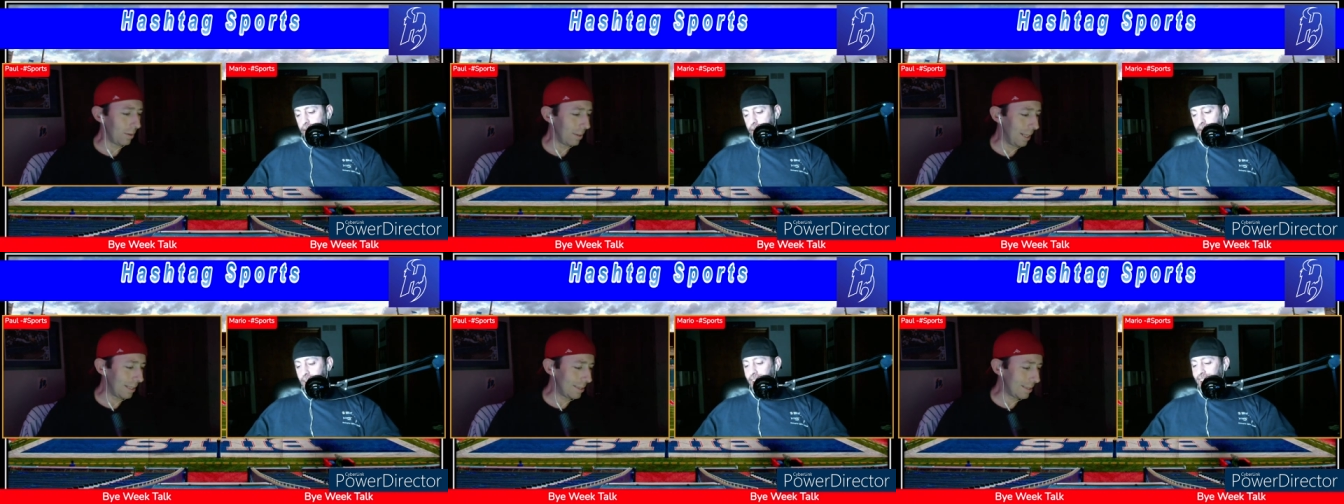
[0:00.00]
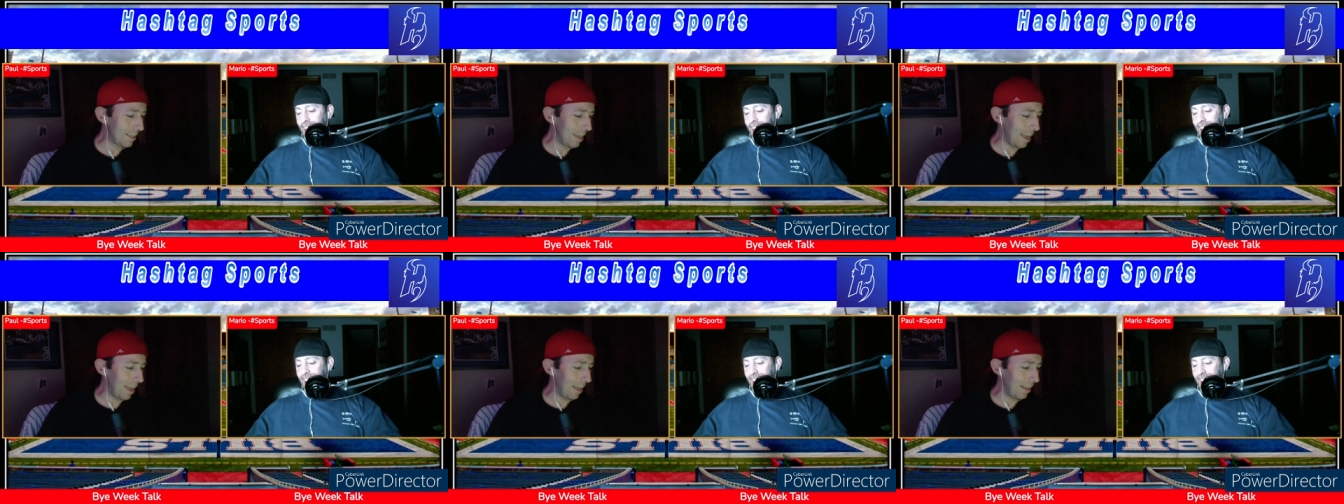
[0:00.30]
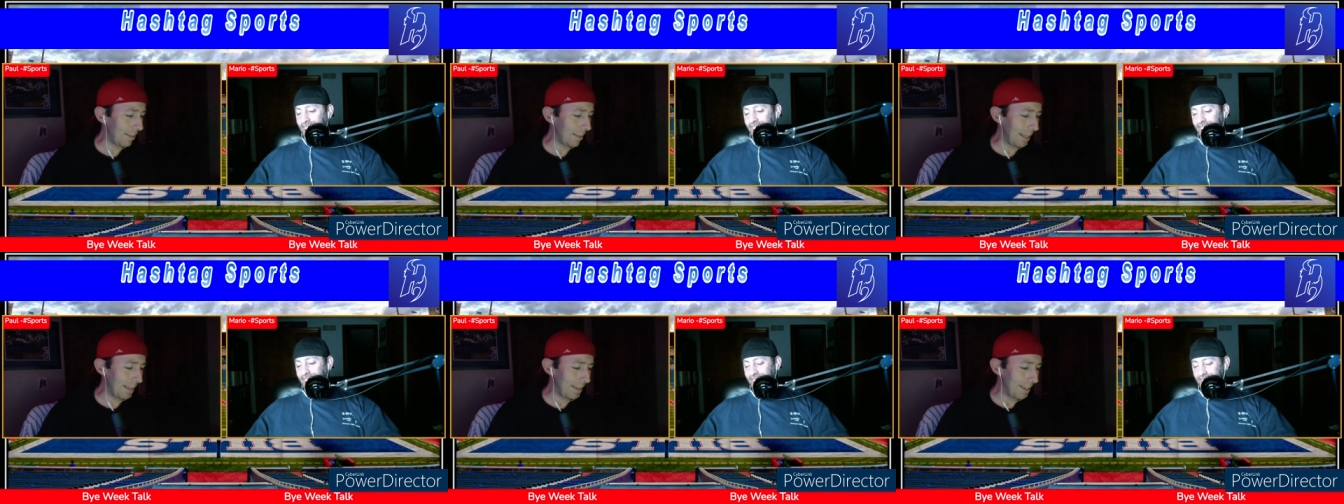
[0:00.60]
let's uh,
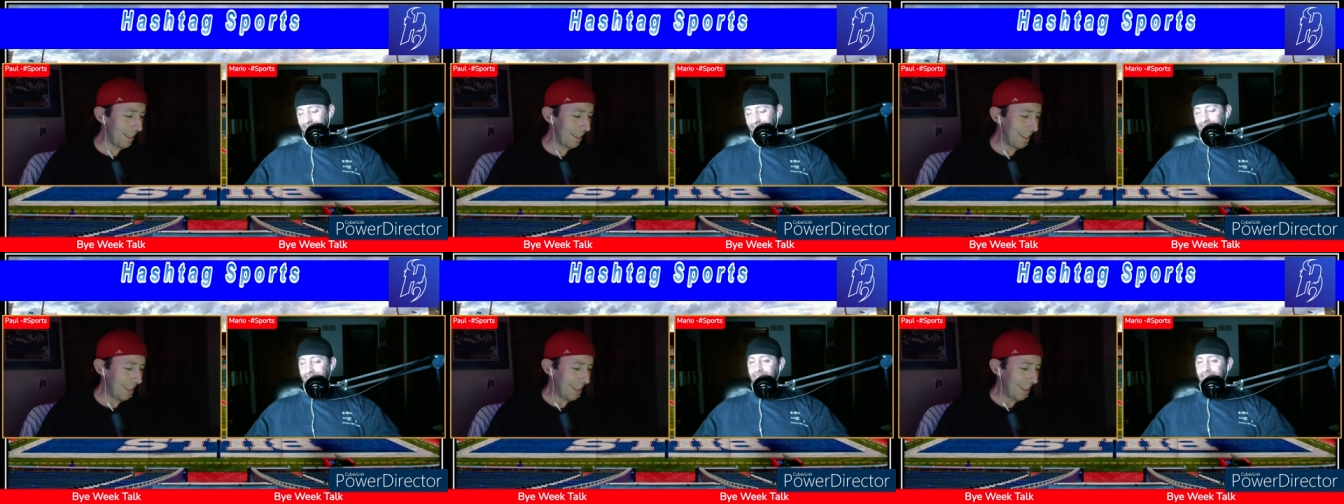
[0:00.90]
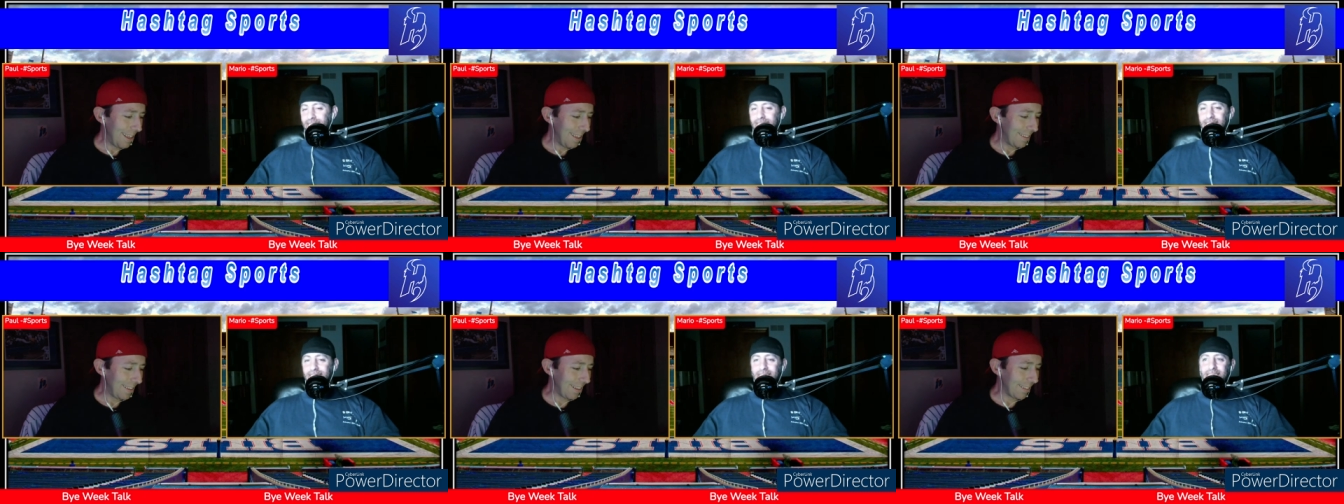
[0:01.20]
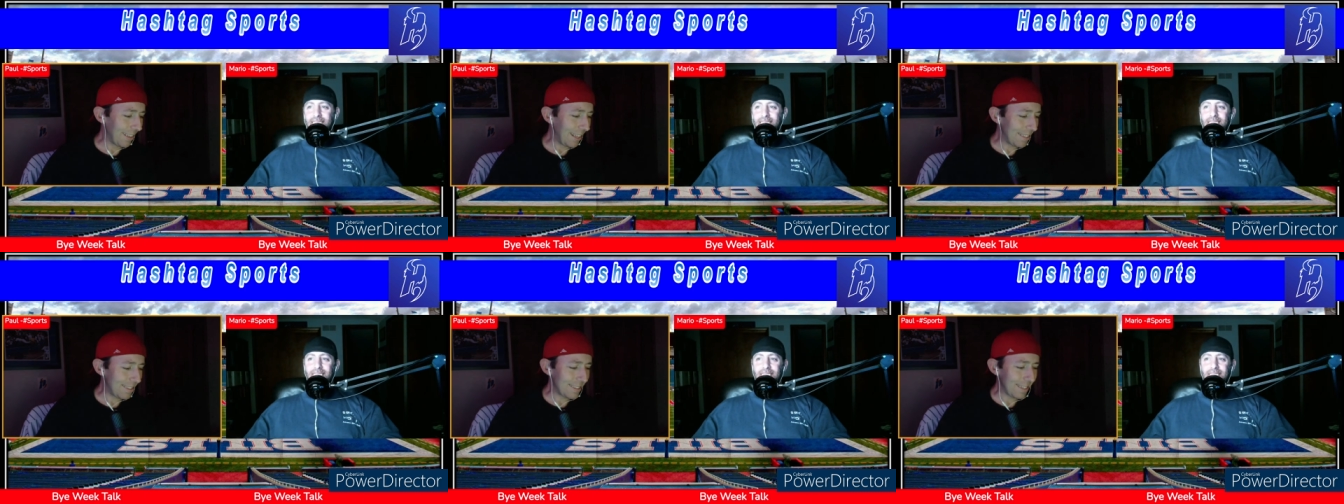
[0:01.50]
um,
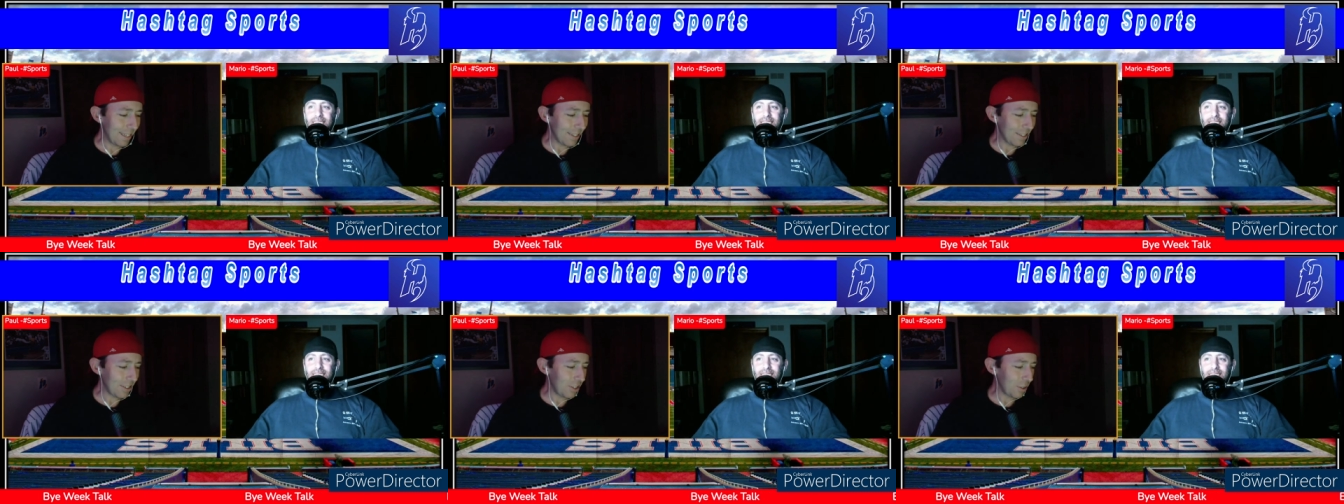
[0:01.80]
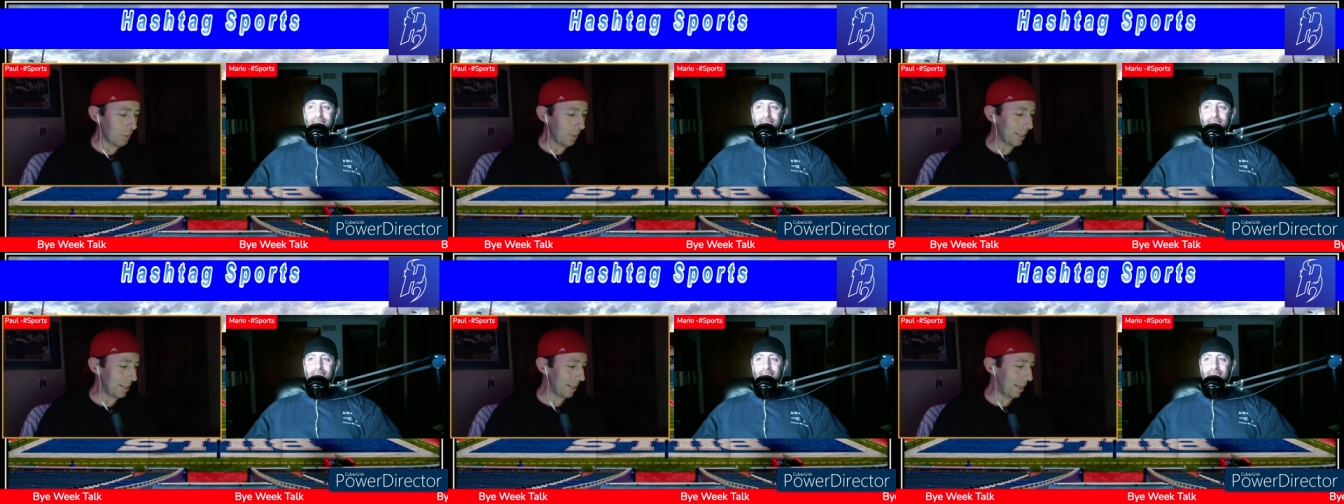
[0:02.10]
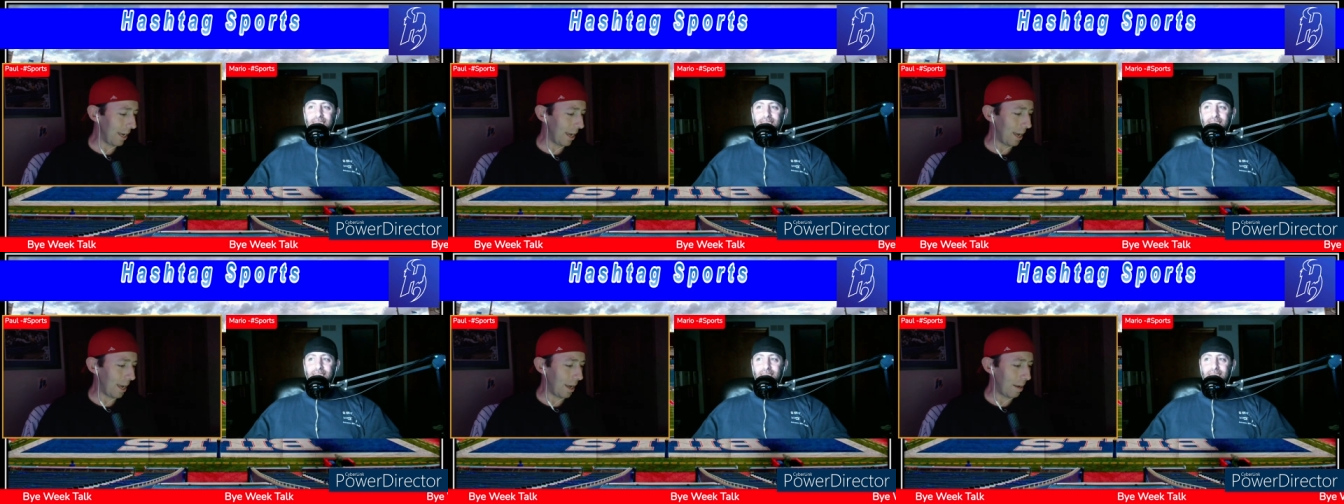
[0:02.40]
let's get to it.
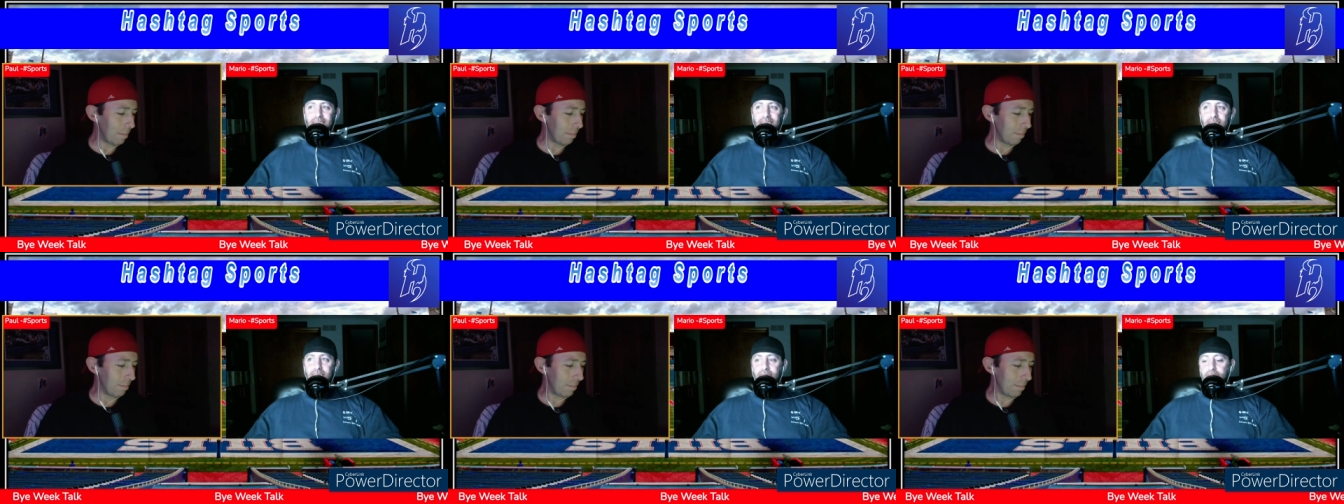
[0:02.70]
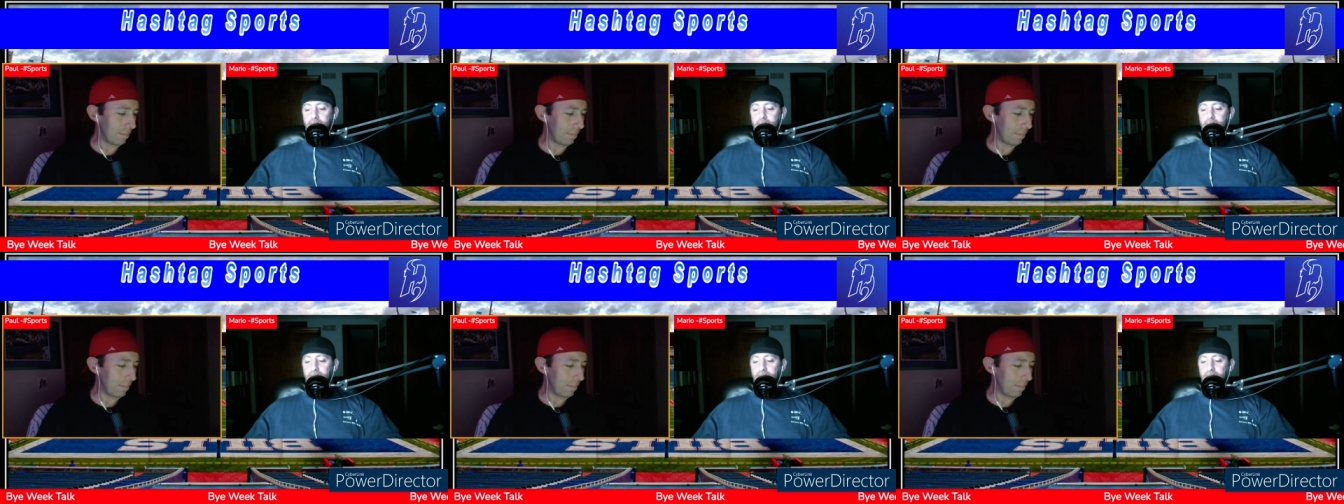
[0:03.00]
Um,